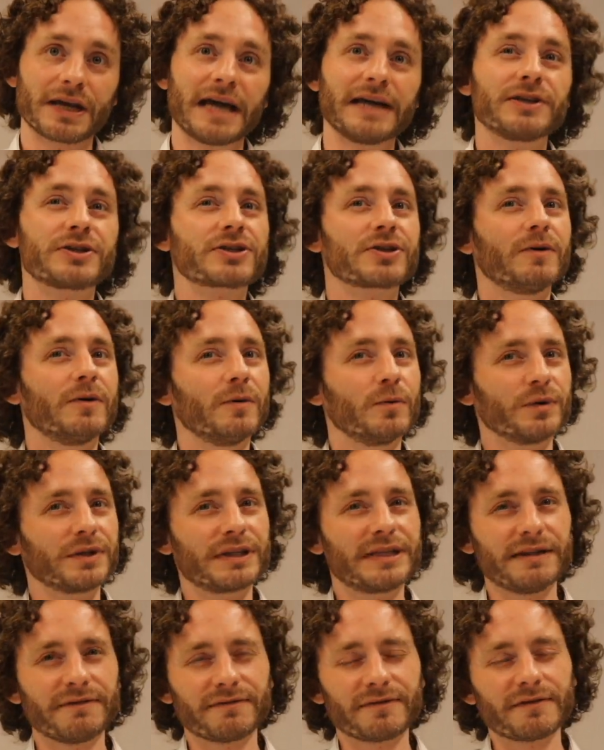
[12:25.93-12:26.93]
and so it will
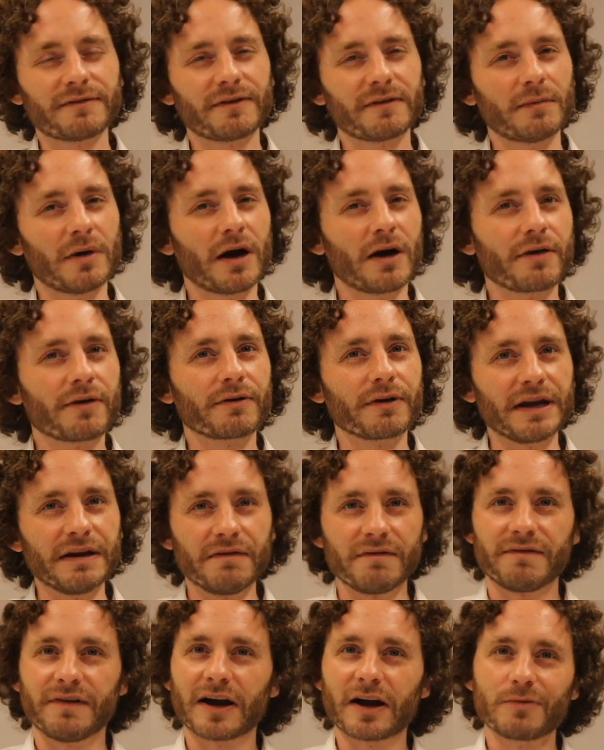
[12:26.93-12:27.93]
differ from other
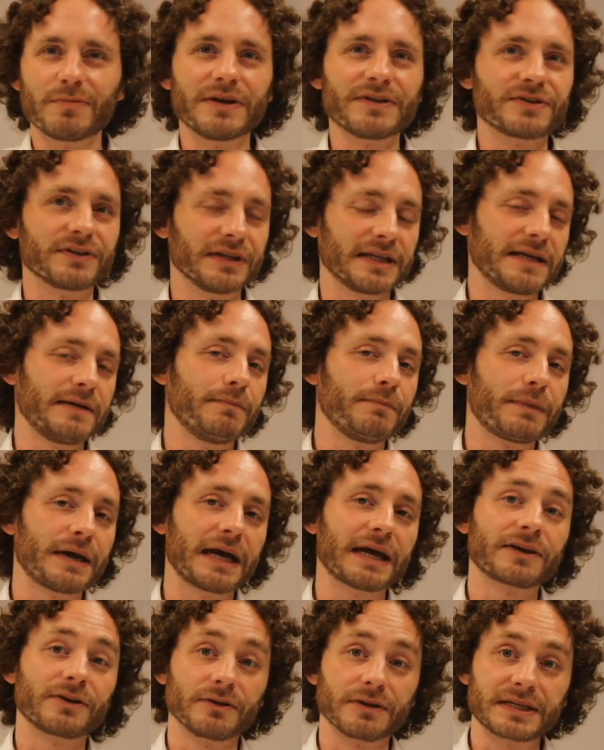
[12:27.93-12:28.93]
environmental
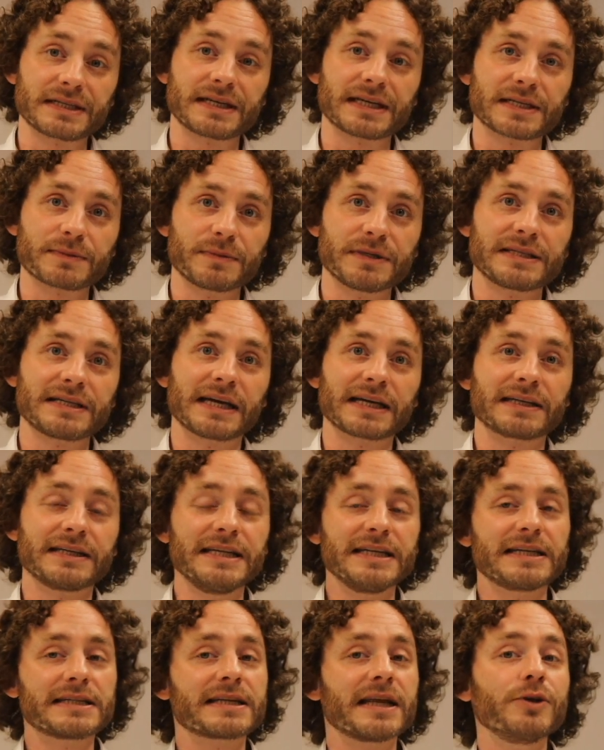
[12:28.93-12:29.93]
impact or assessment
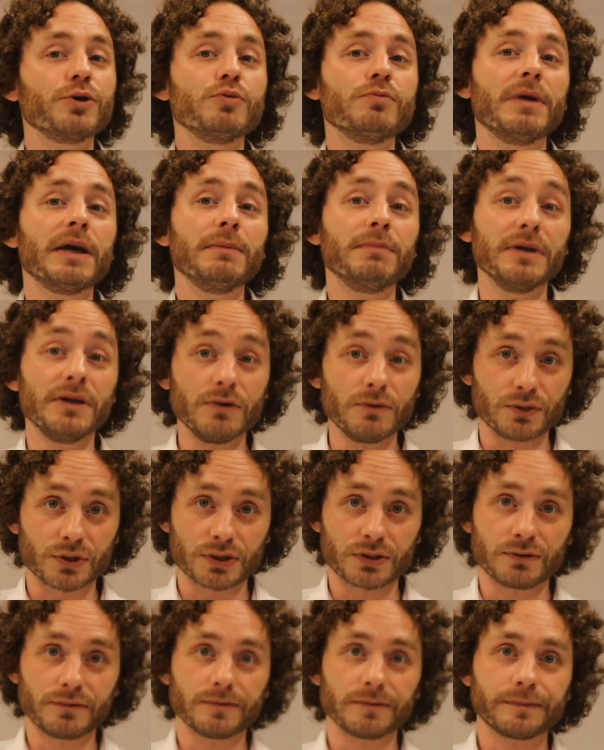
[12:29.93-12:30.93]
techniques that you may be
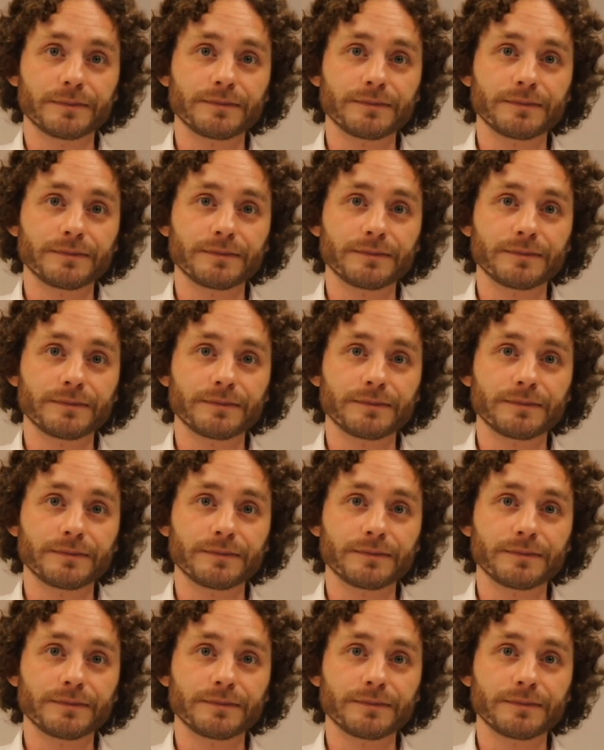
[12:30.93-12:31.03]
used to.